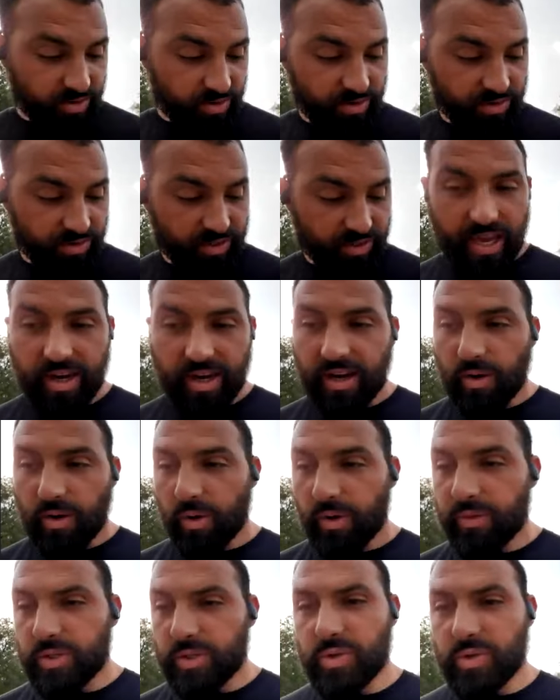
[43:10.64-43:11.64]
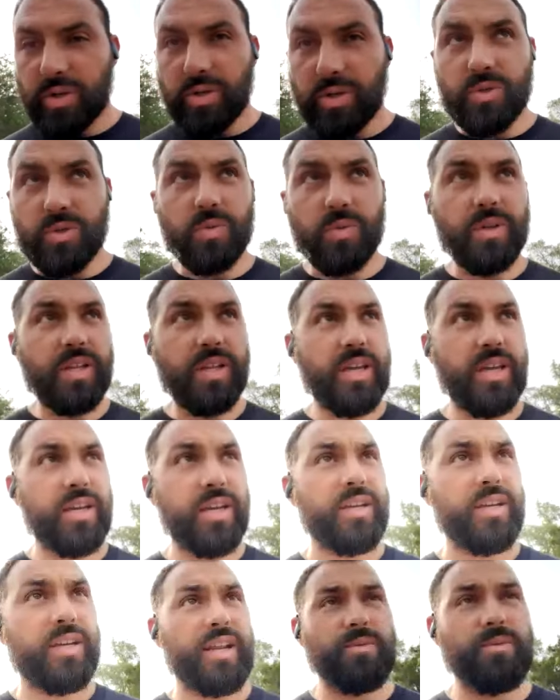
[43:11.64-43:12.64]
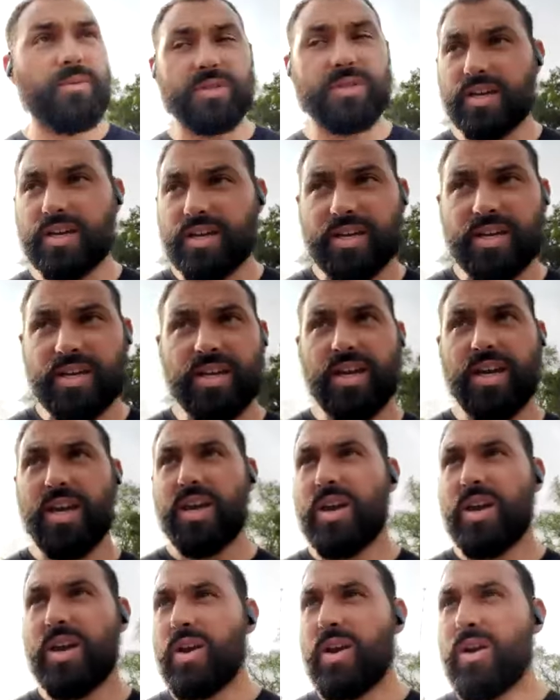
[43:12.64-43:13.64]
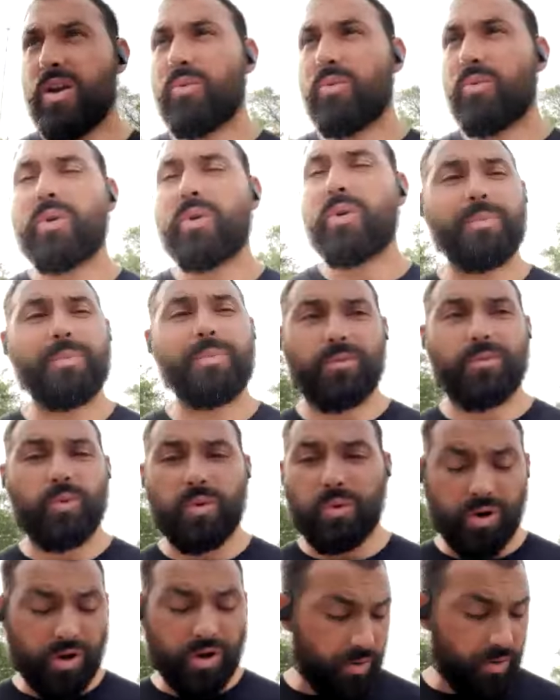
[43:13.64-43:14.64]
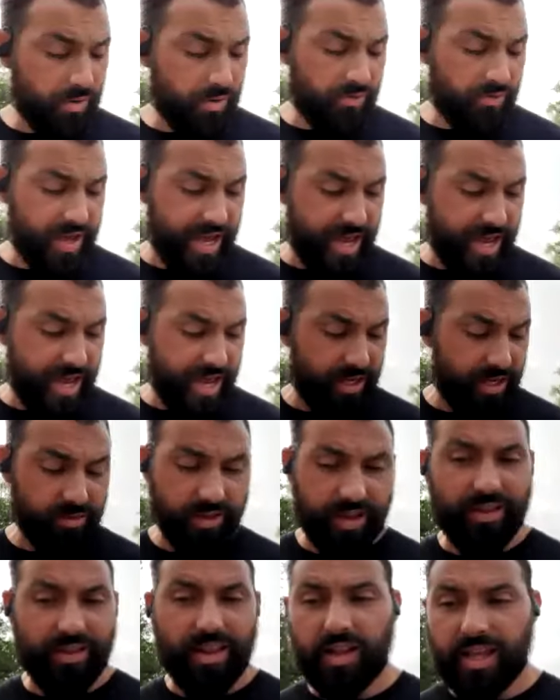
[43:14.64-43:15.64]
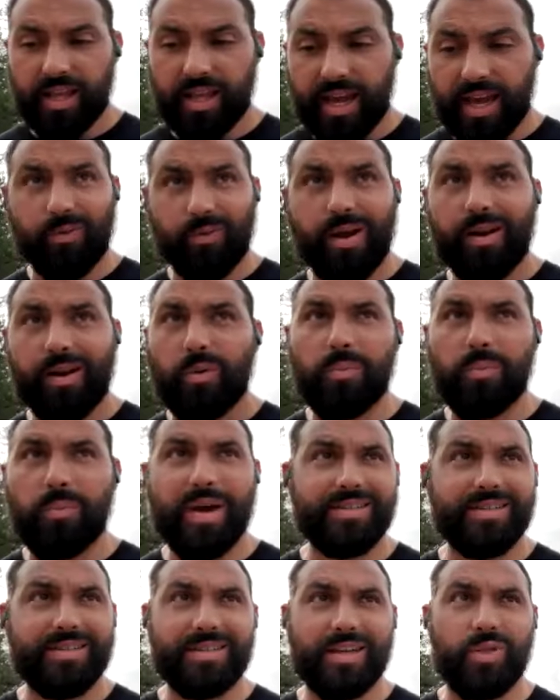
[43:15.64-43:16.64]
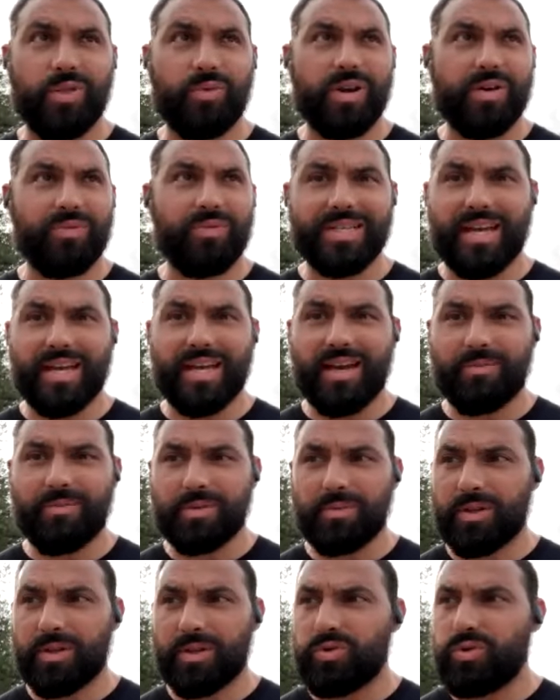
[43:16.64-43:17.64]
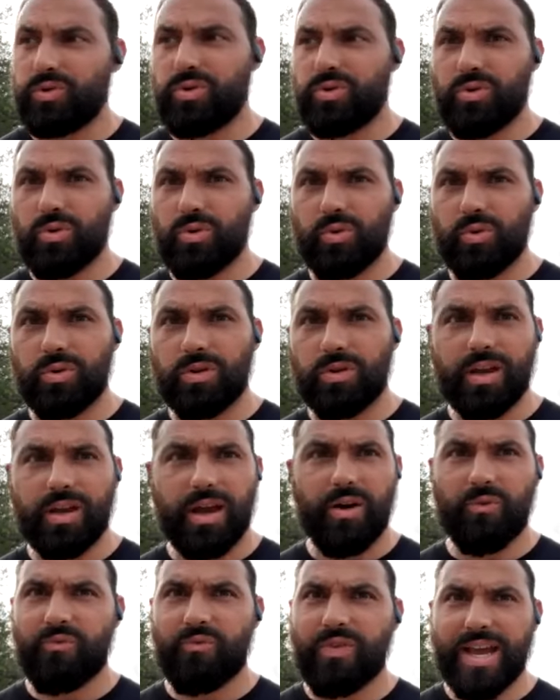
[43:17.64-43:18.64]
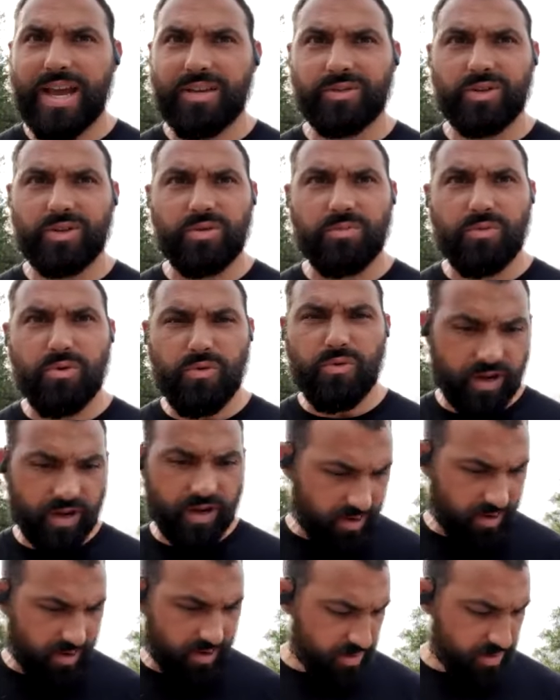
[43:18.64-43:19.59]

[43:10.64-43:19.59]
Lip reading: Katie and I were on the trails one day. He was like, we weren't going fast. We were like lollygagging around. He went past like 3 different times. I'm like, dude, how fast are you moving?